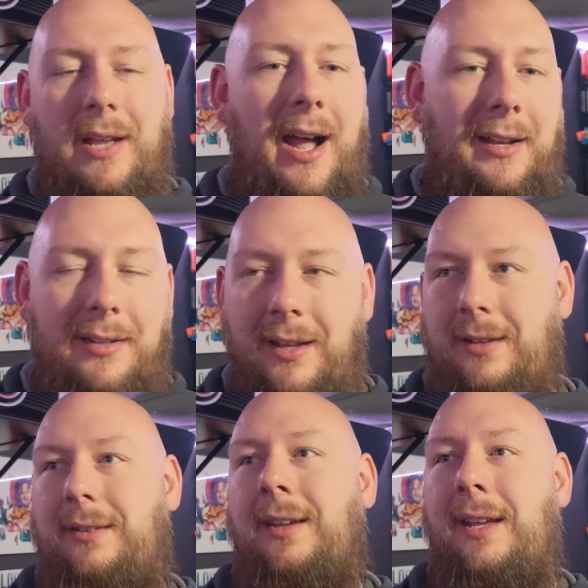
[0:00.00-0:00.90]

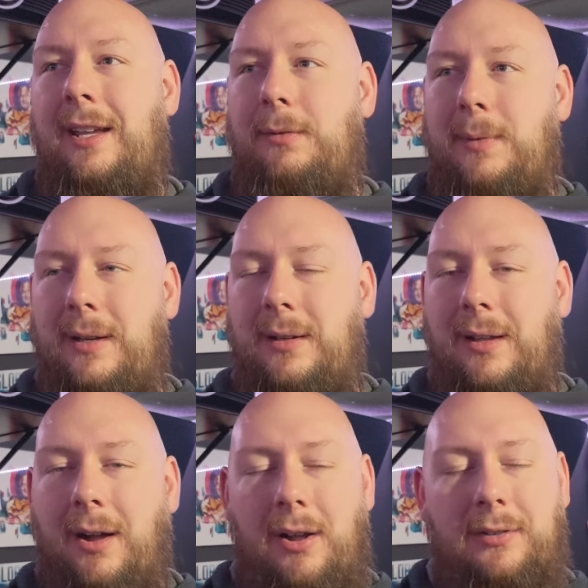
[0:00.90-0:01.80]
content has been
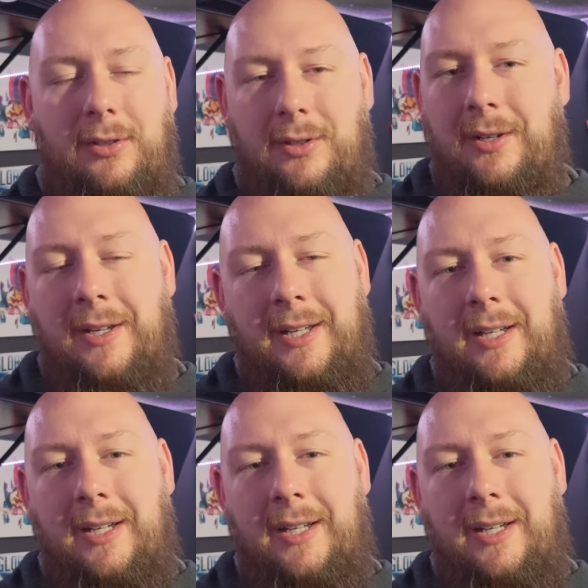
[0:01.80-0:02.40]
altered,